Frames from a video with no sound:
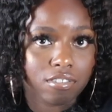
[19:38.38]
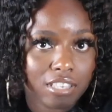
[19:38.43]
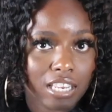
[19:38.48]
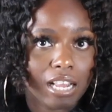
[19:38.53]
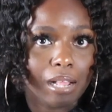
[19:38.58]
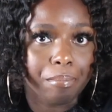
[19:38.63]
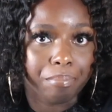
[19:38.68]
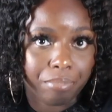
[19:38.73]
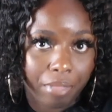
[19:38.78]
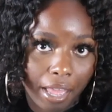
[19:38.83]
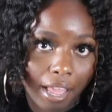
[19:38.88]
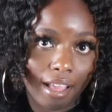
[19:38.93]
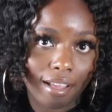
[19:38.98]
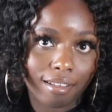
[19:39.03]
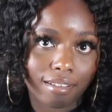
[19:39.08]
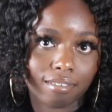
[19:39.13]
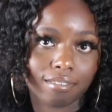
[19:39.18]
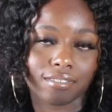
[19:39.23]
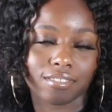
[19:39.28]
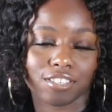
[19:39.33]
slim
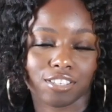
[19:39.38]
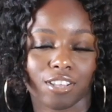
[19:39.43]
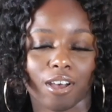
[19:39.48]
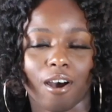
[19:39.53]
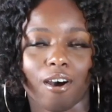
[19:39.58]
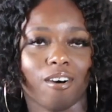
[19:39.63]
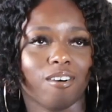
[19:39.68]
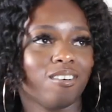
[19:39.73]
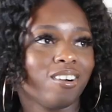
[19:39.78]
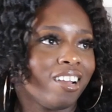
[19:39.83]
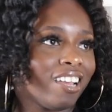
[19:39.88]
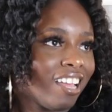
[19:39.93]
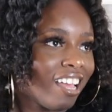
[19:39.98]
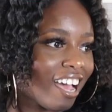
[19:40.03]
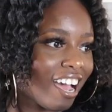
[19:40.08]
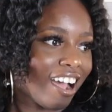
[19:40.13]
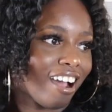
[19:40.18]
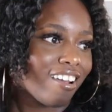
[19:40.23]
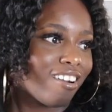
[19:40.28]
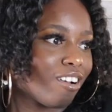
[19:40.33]
thick. So
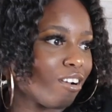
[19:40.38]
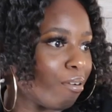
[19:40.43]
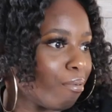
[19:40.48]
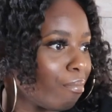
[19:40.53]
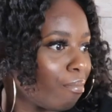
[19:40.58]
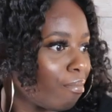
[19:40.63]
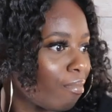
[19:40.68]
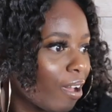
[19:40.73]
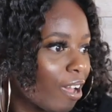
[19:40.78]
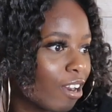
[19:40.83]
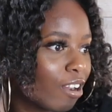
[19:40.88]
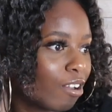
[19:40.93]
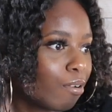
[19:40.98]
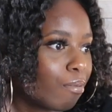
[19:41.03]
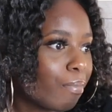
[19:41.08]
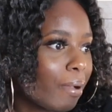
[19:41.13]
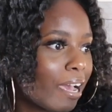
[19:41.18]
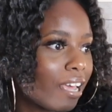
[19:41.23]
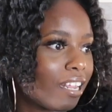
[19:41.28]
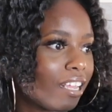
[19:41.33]
I
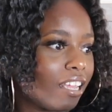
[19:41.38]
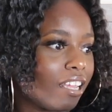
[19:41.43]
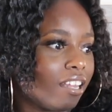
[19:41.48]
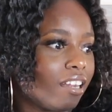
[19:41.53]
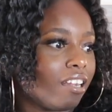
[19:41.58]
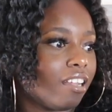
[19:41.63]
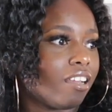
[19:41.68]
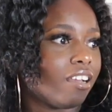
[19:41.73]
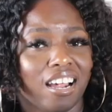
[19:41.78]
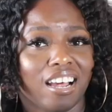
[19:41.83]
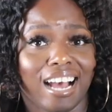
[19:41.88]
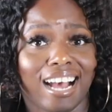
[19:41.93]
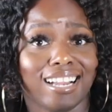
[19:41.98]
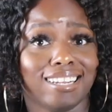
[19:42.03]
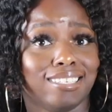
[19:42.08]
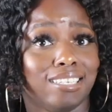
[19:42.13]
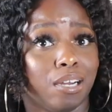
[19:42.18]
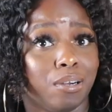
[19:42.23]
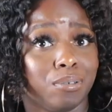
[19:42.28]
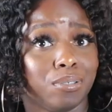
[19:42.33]
don't buy that.
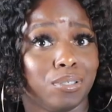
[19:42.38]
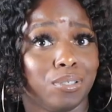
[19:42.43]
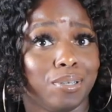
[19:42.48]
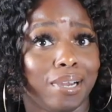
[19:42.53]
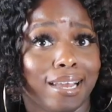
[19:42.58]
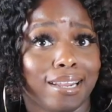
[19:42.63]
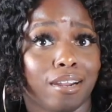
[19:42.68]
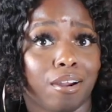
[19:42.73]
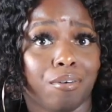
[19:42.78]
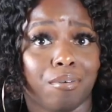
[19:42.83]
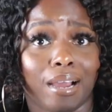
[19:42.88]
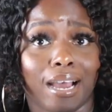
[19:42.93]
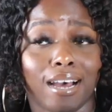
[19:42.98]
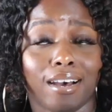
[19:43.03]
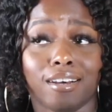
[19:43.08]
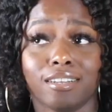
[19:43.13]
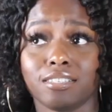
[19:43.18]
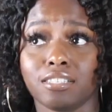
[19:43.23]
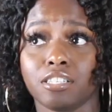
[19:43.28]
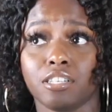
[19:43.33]
I
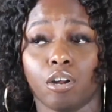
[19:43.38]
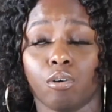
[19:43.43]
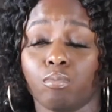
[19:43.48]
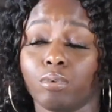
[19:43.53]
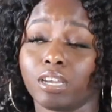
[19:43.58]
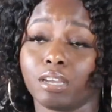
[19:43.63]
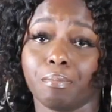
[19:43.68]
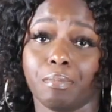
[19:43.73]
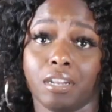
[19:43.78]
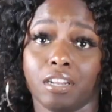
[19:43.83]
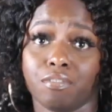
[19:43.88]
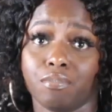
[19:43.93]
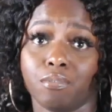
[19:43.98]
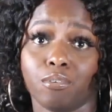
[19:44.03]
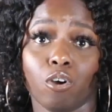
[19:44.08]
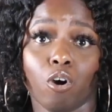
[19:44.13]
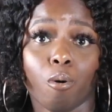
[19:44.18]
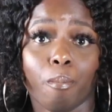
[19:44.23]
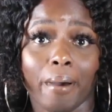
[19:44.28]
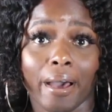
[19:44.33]
honestly don't recommend this for
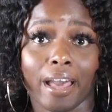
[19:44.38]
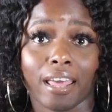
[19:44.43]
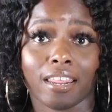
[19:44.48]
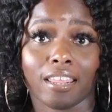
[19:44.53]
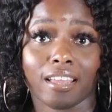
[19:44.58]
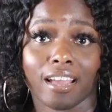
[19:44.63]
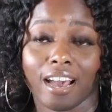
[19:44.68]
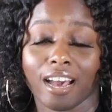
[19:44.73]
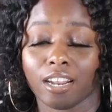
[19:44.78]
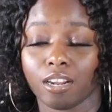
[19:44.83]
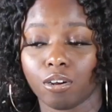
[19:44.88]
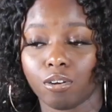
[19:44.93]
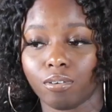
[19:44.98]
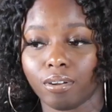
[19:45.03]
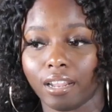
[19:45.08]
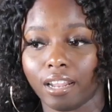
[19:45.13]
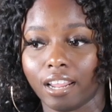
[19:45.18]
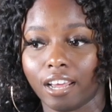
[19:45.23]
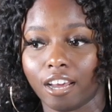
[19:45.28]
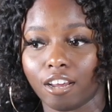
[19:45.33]
nobody. I
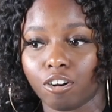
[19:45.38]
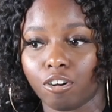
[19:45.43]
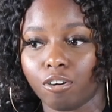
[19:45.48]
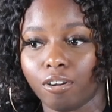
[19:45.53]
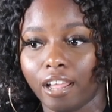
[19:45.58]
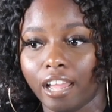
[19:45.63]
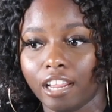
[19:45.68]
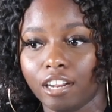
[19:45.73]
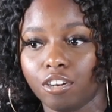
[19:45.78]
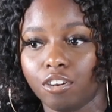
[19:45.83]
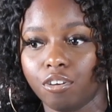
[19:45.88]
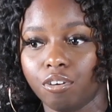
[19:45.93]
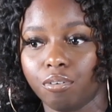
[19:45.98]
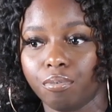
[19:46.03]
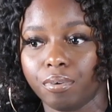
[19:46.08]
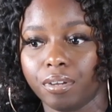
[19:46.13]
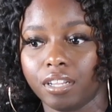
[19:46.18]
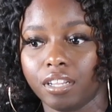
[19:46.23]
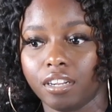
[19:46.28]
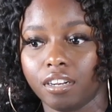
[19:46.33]
don't like
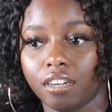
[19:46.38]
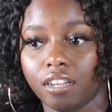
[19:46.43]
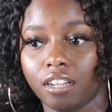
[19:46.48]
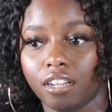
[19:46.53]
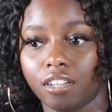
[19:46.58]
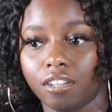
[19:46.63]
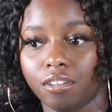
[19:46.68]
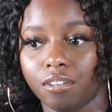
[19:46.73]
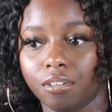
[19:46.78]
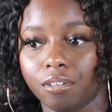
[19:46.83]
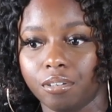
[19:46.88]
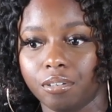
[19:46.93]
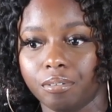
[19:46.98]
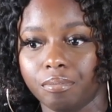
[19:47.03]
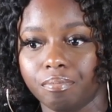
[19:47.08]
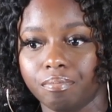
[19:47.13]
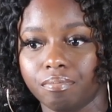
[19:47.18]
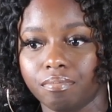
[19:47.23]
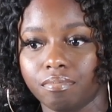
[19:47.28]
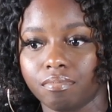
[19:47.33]
doing
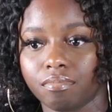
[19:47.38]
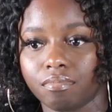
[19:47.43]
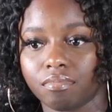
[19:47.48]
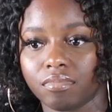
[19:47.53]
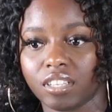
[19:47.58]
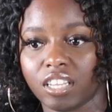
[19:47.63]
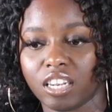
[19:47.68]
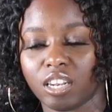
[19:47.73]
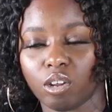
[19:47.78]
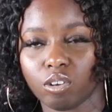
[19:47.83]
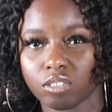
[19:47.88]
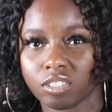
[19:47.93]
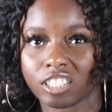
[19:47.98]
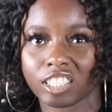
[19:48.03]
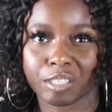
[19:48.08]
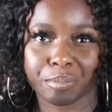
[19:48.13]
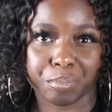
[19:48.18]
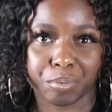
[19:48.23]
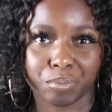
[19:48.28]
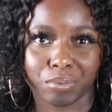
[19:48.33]
those
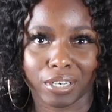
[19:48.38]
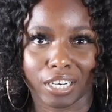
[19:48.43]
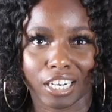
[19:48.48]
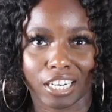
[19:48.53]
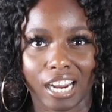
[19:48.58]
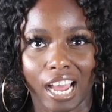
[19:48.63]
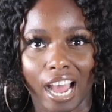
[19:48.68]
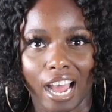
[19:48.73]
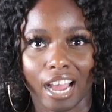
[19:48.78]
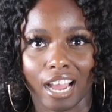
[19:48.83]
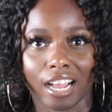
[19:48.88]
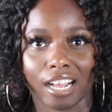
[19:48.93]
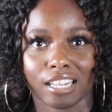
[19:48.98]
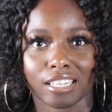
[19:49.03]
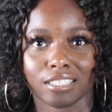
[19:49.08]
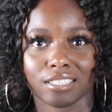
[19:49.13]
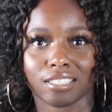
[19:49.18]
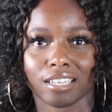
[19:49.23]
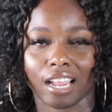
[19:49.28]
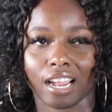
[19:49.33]
temporary
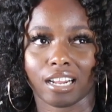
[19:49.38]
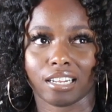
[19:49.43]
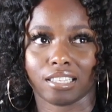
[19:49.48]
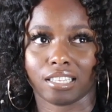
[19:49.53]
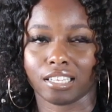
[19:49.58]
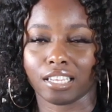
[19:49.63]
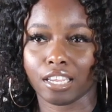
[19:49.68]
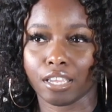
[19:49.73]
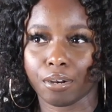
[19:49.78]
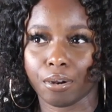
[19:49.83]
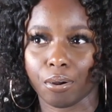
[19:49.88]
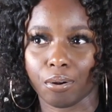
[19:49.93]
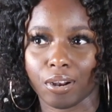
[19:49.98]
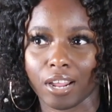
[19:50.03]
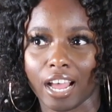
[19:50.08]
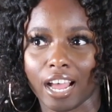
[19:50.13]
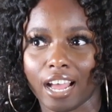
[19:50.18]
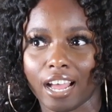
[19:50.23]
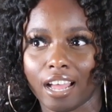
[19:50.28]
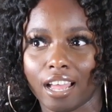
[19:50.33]
diets like the keto
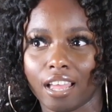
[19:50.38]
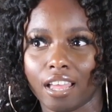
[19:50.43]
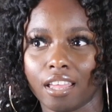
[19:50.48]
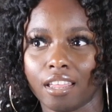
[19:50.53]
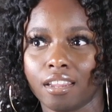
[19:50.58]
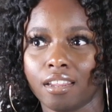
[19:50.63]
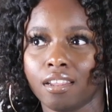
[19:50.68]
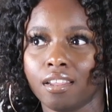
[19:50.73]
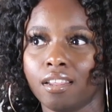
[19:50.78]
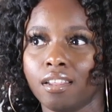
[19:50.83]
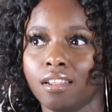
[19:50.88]
diet.